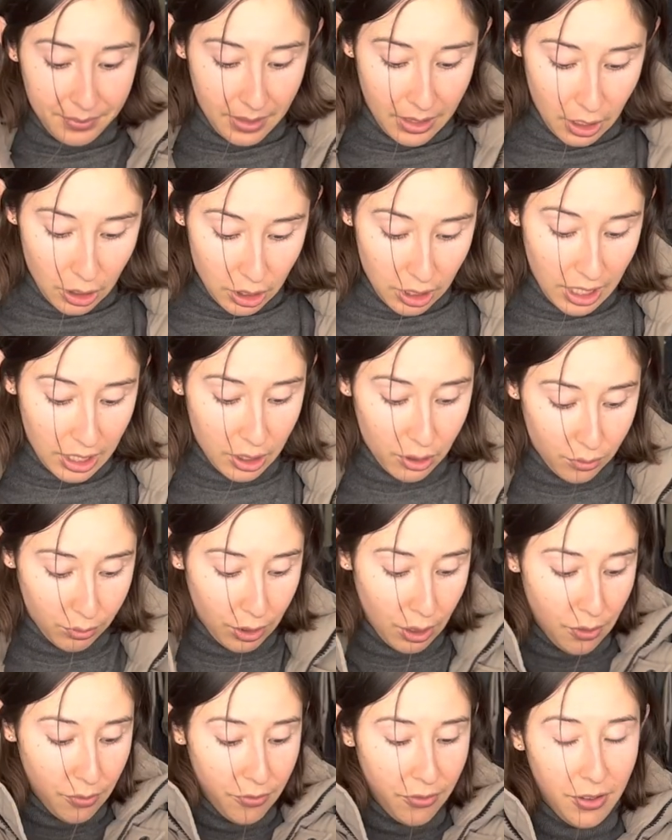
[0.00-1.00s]
There's lots of
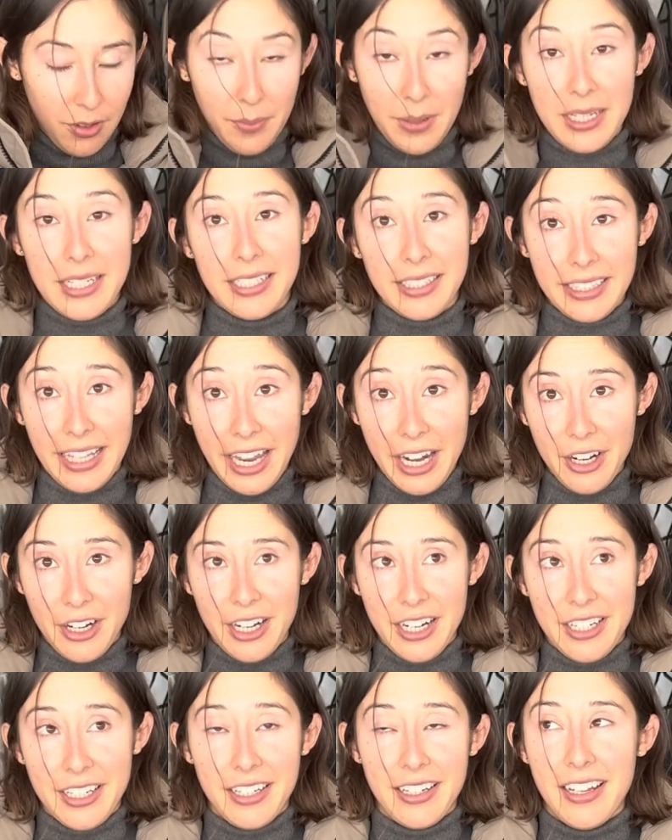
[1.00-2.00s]
room for me to layer
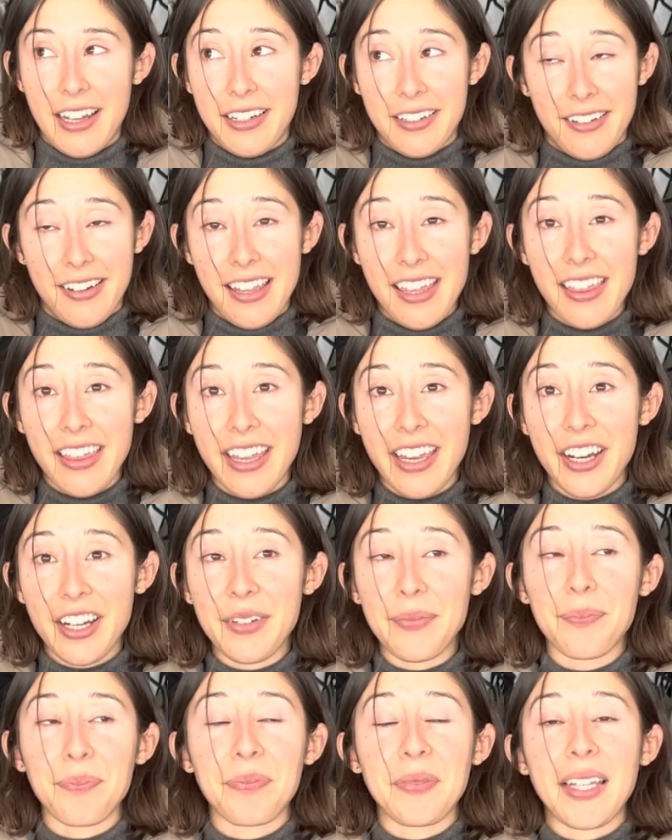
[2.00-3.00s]
in underneath
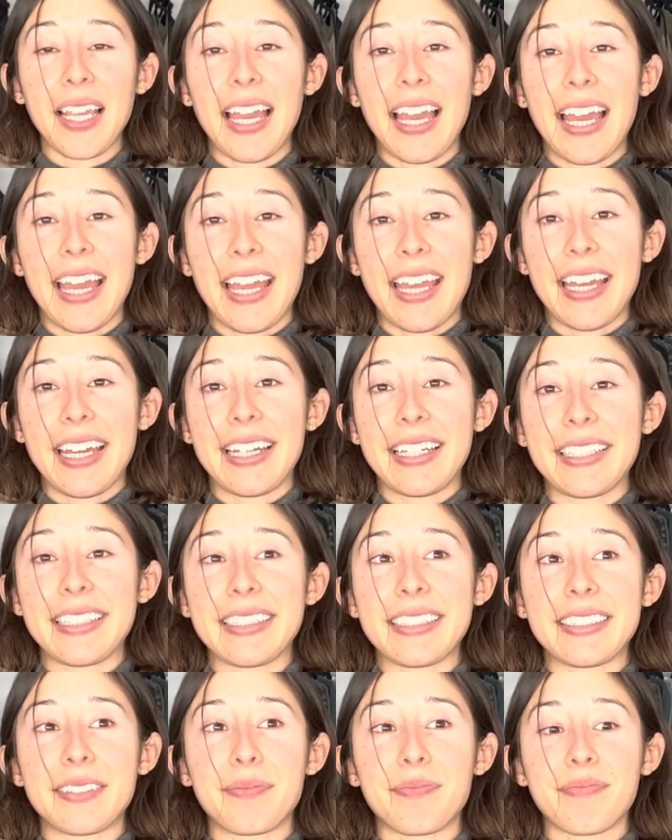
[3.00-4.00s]
here,
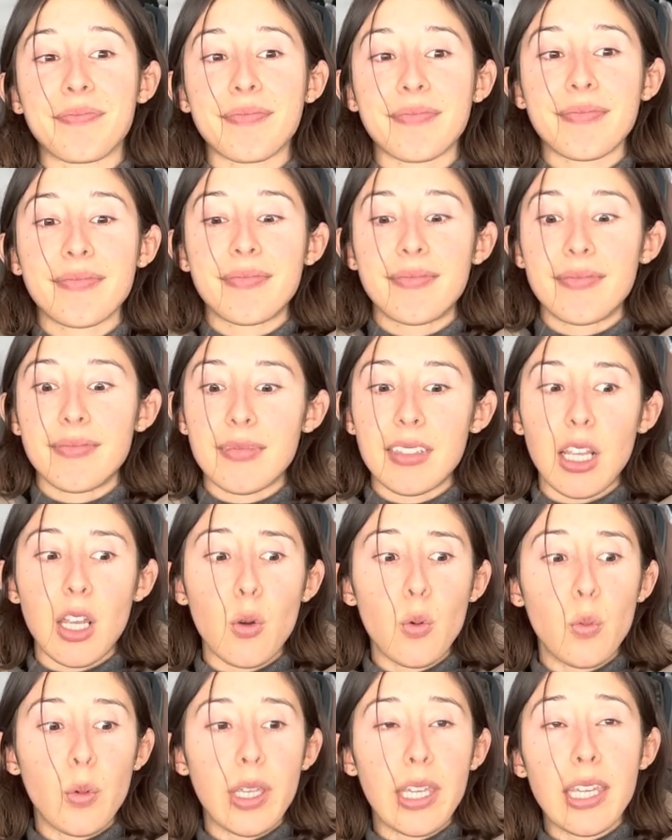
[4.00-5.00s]
and
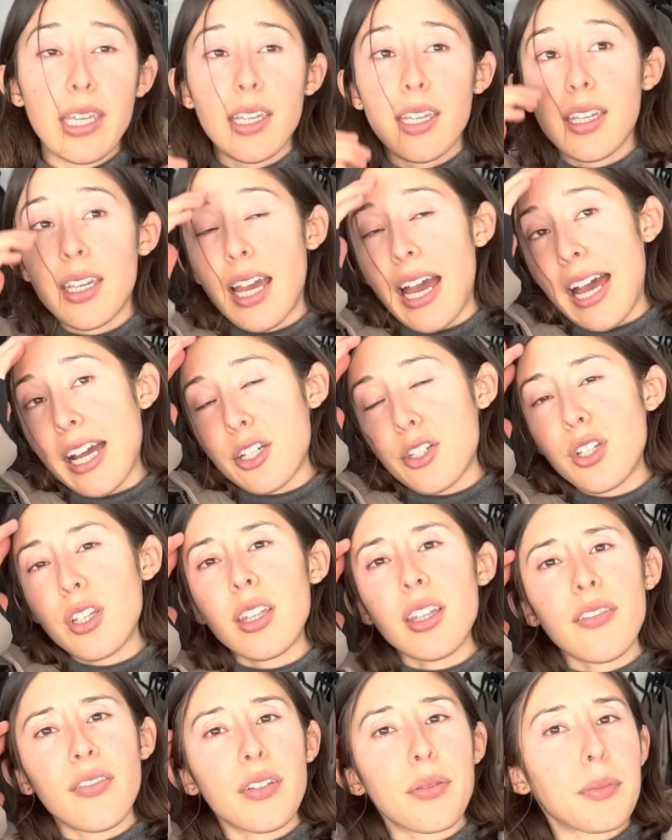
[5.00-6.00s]
we actually
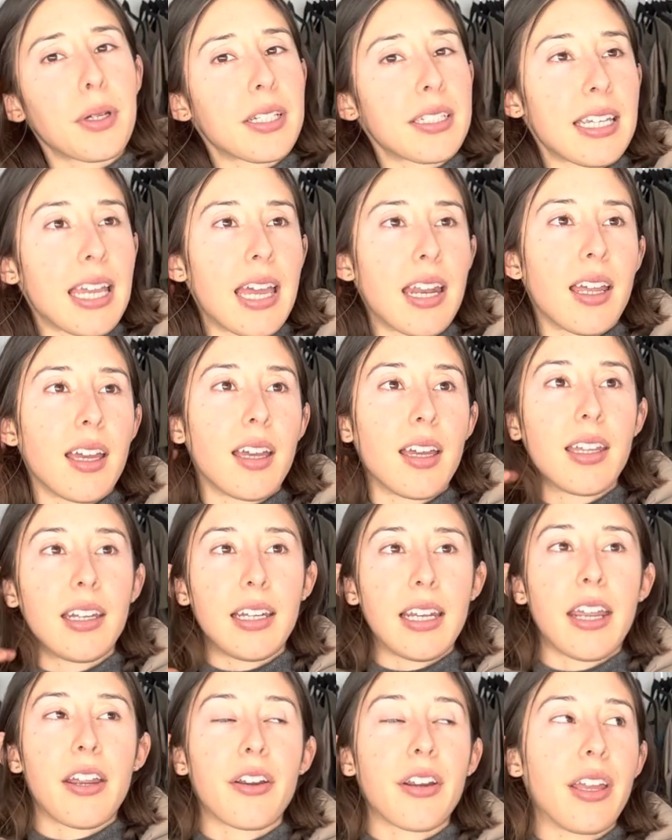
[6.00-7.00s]
live in Montana in an
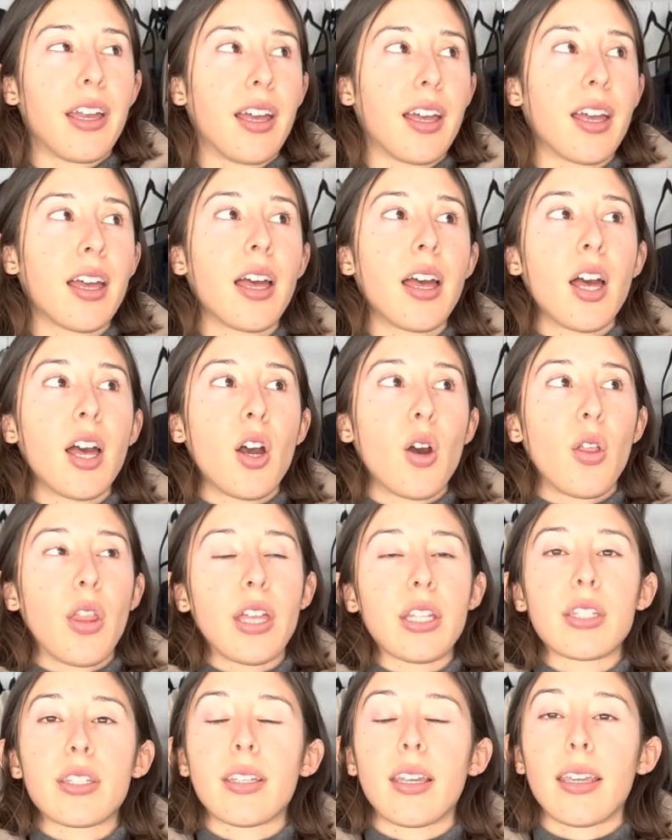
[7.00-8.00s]
area
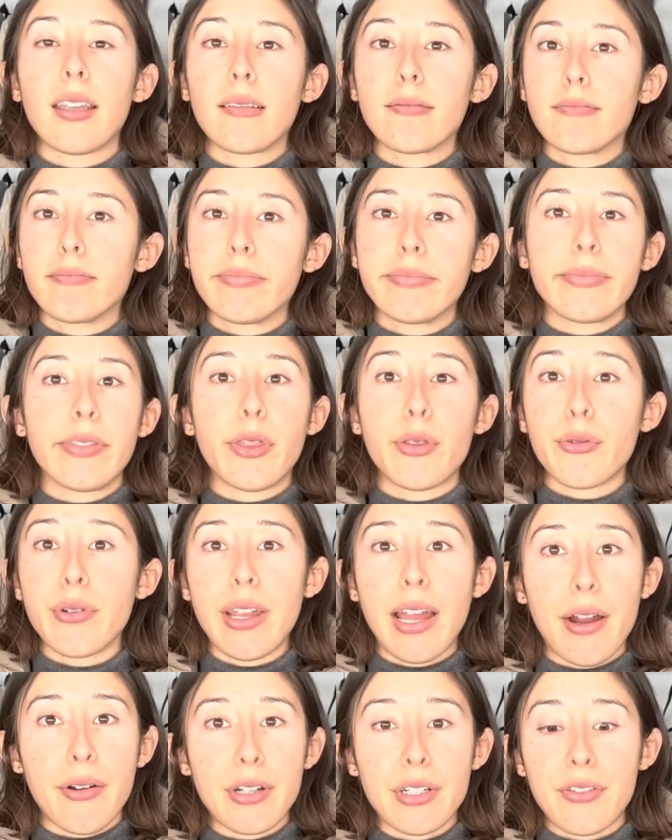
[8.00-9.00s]
that's like 3
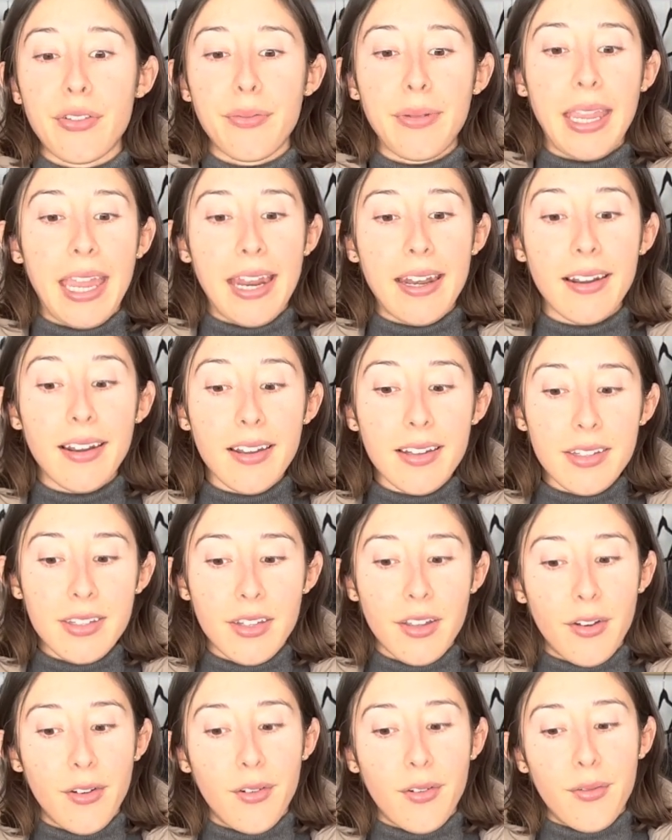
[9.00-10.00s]
hours from Canada,
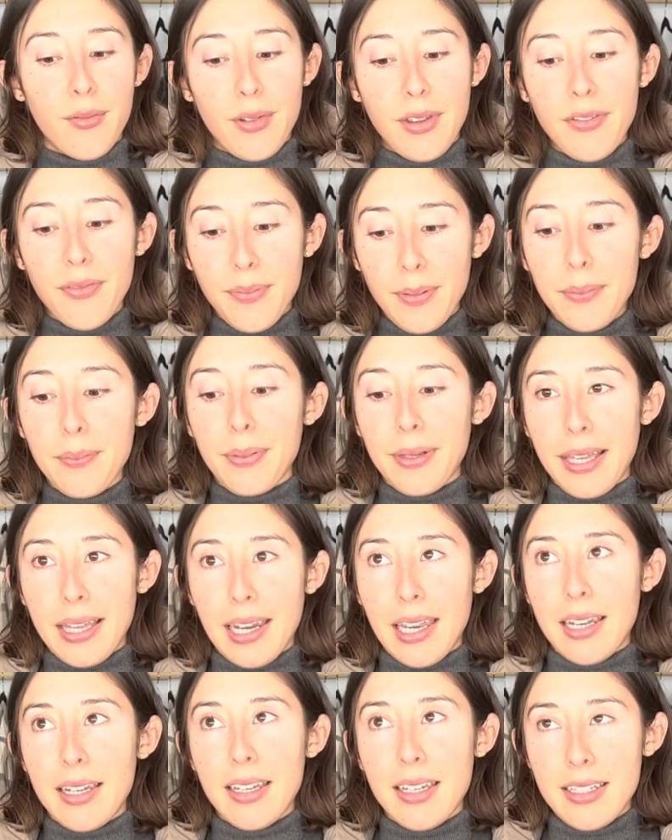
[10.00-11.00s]
so we've been
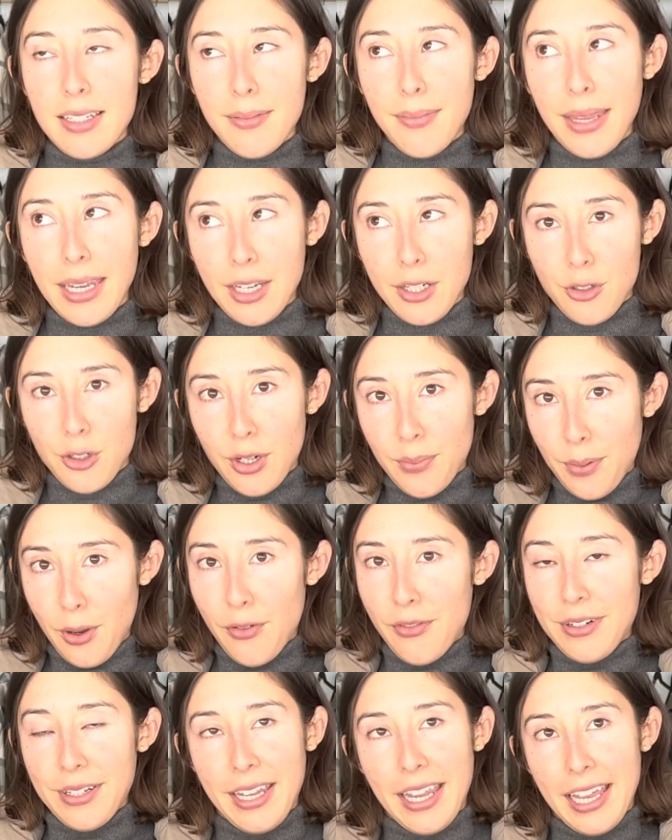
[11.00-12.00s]
planning to make a trip
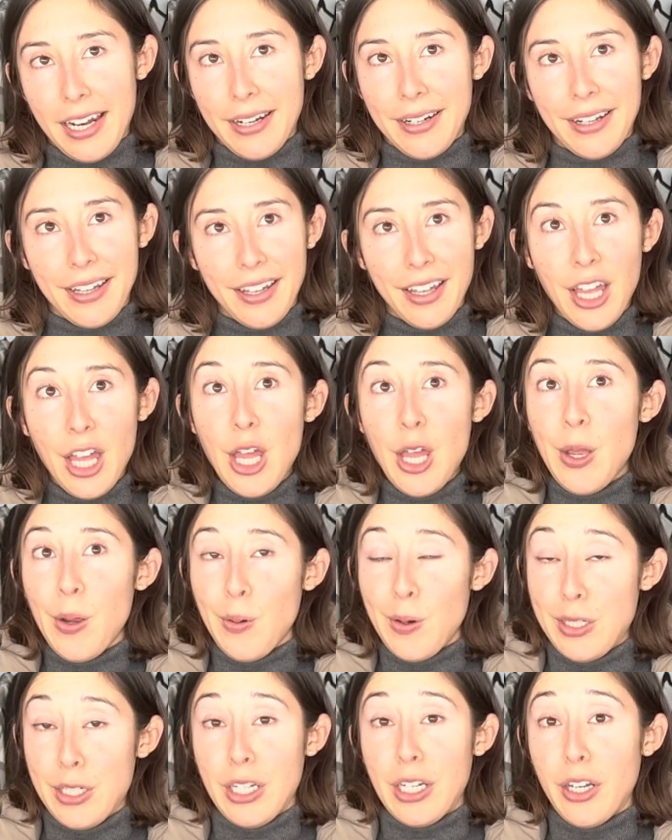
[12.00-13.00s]
over to Canada,
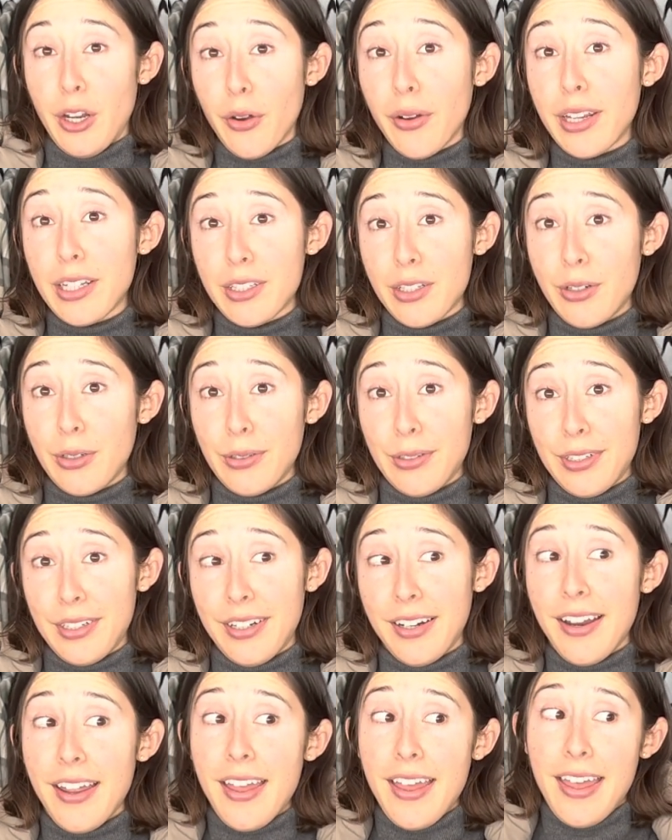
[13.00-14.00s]
which I know gets colder
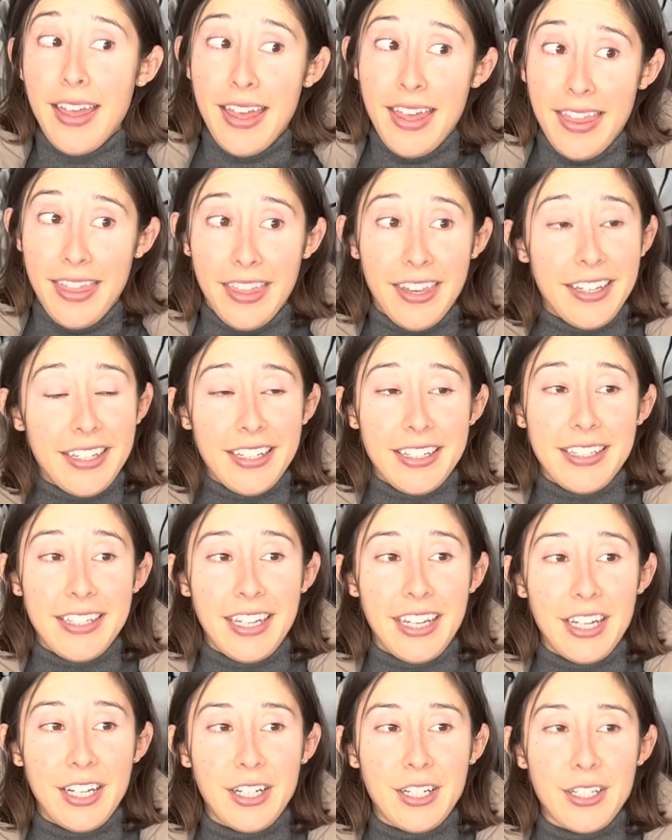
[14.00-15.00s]
than it does
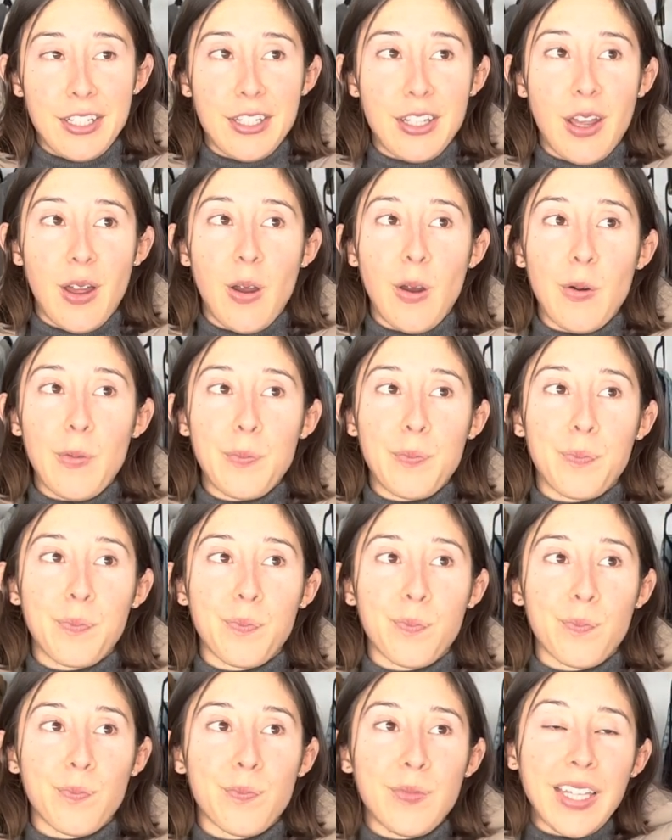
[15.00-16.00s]
here, so
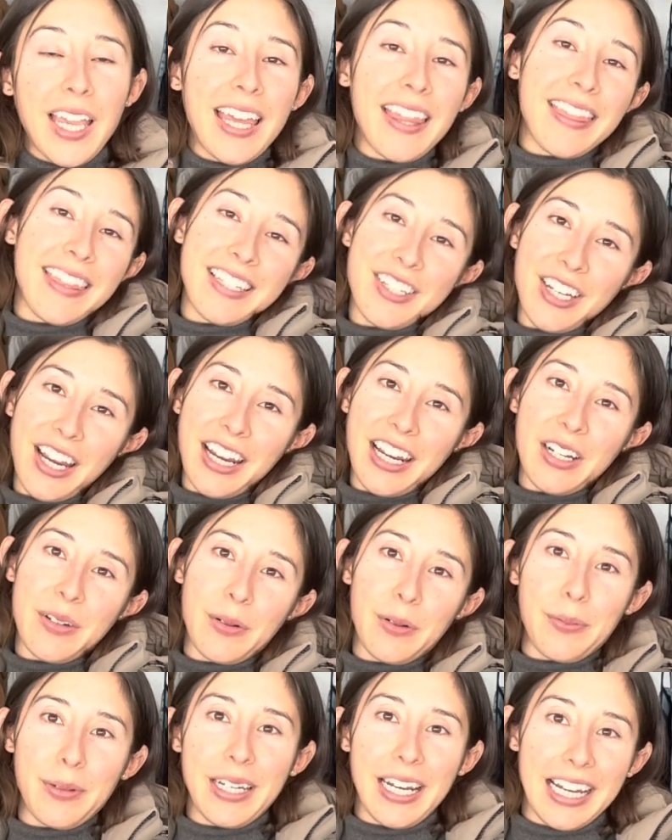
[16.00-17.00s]
this jacket
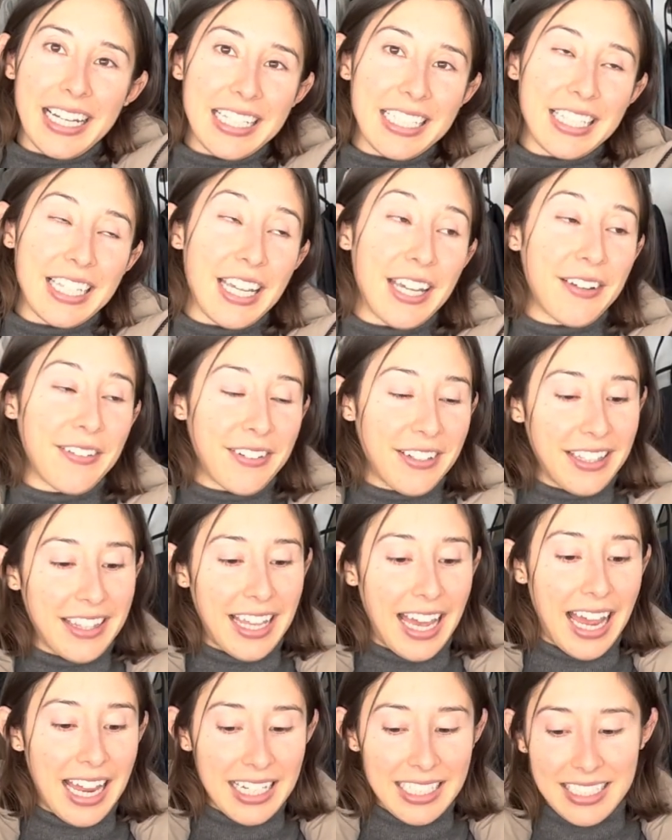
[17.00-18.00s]
will be nice for
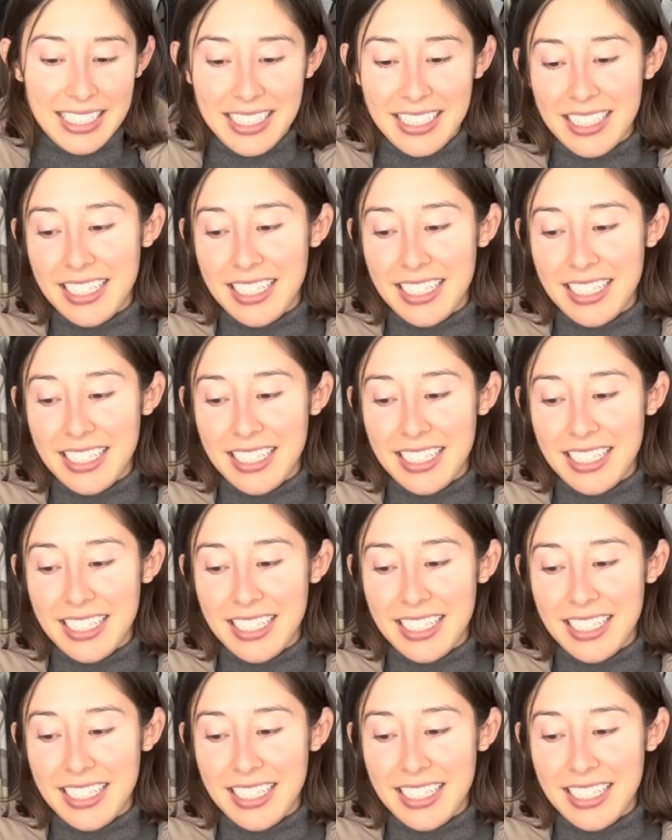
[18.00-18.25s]
that.